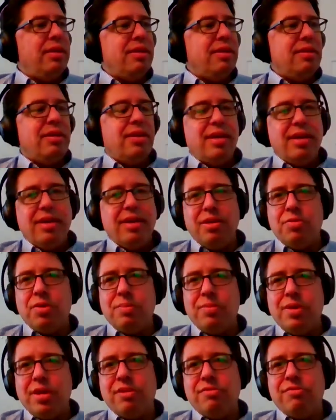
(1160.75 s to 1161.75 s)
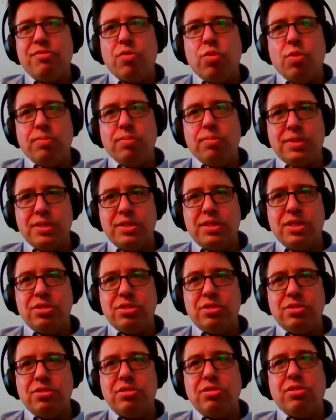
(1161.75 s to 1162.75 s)
At the end of the day, you want to make informed
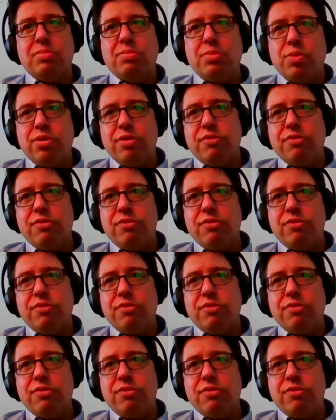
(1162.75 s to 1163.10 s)
decisions.